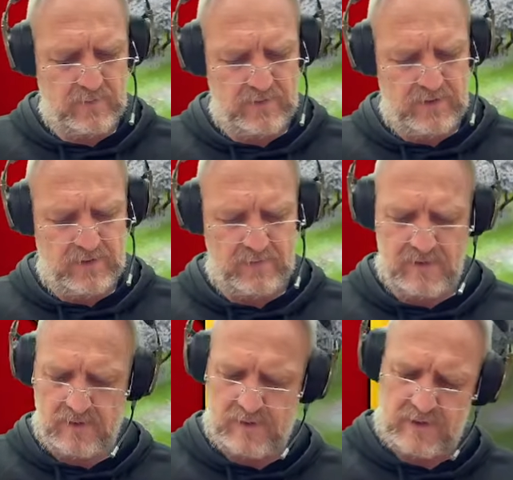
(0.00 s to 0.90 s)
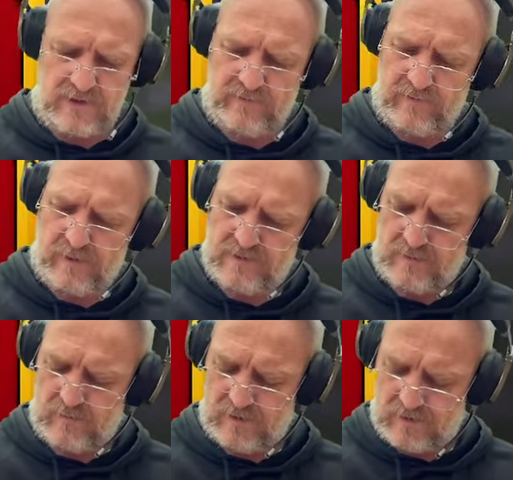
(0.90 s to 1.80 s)
We can come to the next farm as we
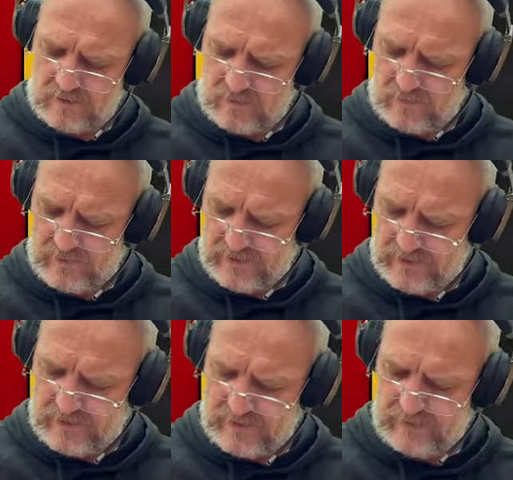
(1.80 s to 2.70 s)
work our way.